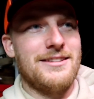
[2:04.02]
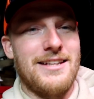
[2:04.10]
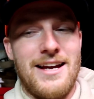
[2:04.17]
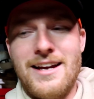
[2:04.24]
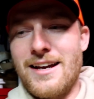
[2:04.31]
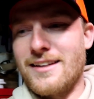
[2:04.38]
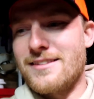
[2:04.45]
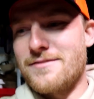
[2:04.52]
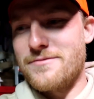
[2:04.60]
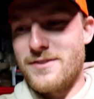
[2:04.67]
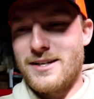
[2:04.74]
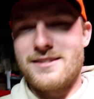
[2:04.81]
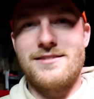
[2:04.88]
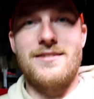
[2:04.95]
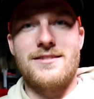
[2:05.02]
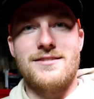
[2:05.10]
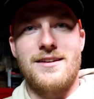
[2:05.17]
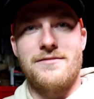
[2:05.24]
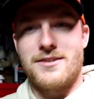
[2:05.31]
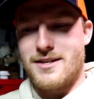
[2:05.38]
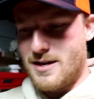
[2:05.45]
what the heck? It's a freaking
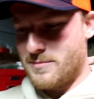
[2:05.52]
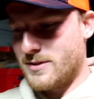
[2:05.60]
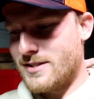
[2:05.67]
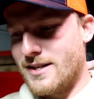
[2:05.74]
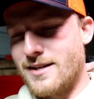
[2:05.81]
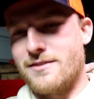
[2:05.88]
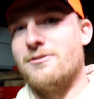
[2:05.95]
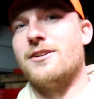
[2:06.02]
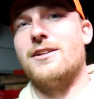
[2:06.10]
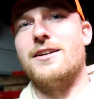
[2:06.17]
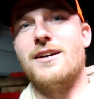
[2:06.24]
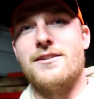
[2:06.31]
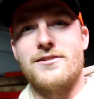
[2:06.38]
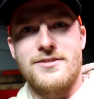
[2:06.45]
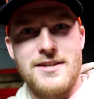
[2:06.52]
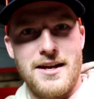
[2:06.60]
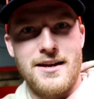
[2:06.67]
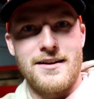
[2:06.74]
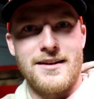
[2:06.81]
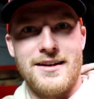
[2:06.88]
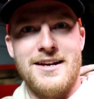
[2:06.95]
6.7 Cummins. I didn't really
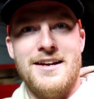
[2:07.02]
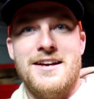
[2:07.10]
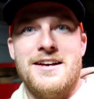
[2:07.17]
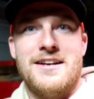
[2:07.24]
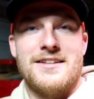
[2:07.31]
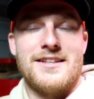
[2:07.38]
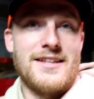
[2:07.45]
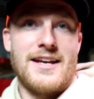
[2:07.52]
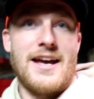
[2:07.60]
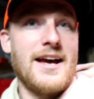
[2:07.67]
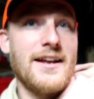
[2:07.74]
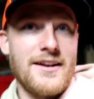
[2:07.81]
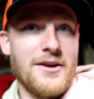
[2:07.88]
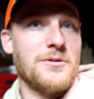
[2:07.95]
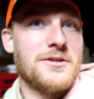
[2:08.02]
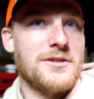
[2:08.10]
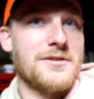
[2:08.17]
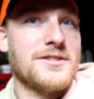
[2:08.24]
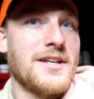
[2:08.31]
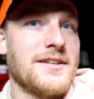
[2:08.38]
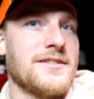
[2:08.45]
understand that they had
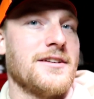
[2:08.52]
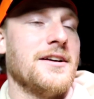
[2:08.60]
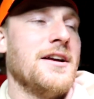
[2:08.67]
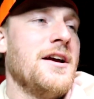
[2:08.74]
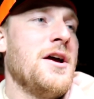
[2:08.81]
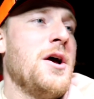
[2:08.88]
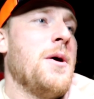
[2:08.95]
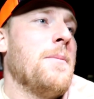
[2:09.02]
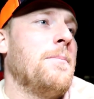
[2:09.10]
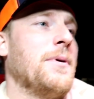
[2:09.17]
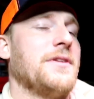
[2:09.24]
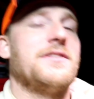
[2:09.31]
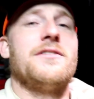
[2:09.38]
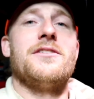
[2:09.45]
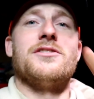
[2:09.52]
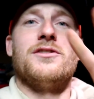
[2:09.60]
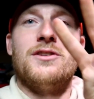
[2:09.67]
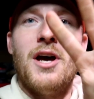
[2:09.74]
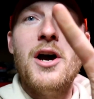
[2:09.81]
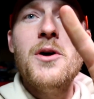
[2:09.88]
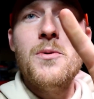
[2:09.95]
O2 sensor, but there is
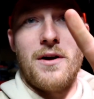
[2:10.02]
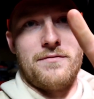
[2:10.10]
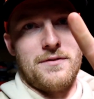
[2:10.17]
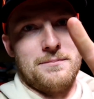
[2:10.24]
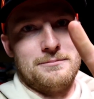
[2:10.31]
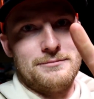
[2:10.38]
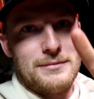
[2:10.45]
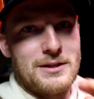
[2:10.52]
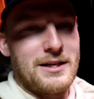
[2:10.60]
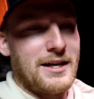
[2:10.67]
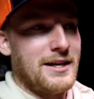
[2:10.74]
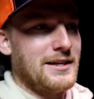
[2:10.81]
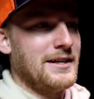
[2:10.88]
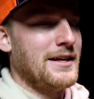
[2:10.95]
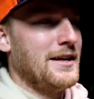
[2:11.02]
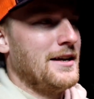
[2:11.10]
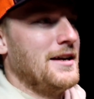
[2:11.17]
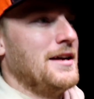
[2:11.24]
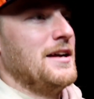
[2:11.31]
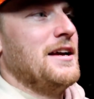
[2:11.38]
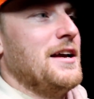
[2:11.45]
two of them. Okay,
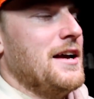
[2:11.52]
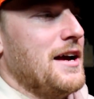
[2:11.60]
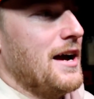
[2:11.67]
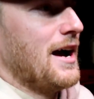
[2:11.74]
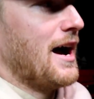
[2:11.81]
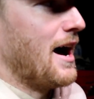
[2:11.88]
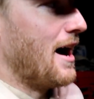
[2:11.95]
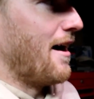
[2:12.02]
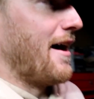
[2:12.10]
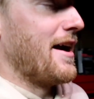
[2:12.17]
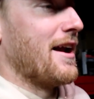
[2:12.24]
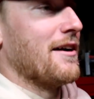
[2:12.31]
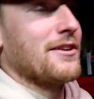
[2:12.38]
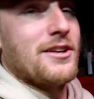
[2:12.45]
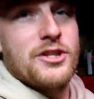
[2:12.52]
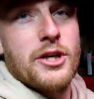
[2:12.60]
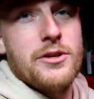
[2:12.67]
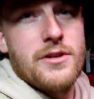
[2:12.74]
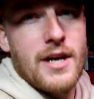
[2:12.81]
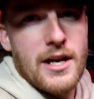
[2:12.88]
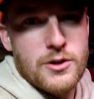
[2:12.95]
and I'm going to show
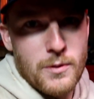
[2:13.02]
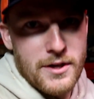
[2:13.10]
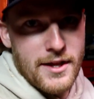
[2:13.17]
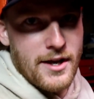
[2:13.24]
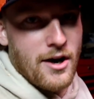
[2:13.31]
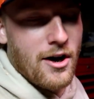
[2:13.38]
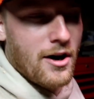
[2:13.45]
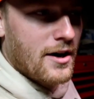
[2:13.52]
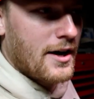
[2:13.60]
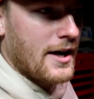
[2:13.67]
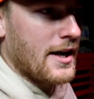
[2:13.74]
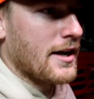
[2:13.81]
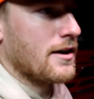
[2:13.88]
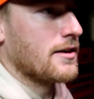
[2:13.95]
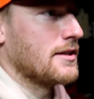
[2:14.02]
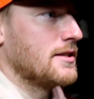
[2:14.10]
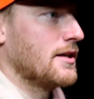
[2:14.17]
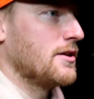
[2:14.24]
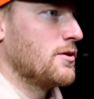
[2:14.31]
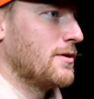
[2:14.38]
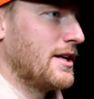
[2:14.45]
you guys where they are, and I'm going to
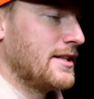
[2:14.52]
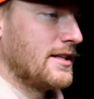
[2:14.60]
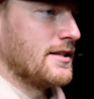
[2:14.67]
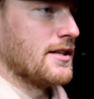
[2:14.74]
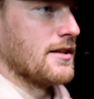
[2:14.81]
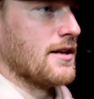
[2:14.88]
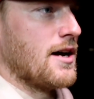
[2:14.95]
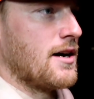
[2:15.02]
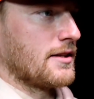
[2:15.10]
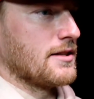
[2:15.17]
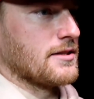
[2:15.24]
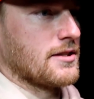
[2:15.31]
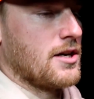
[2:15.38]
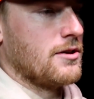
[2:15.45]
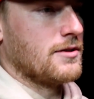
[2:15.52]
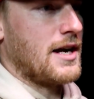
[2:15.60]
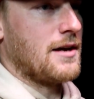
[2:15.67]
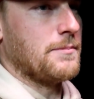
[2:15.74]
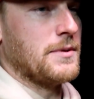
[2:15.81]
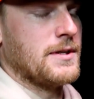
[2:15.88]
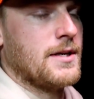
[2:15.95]
tell you what I did to knock this code
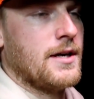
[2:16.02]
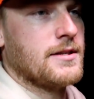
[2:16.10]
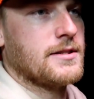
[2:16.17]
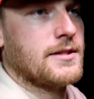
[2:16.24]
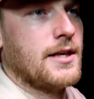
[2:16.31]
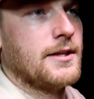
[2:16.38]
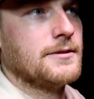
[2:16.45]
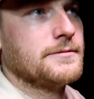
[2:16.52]
out, because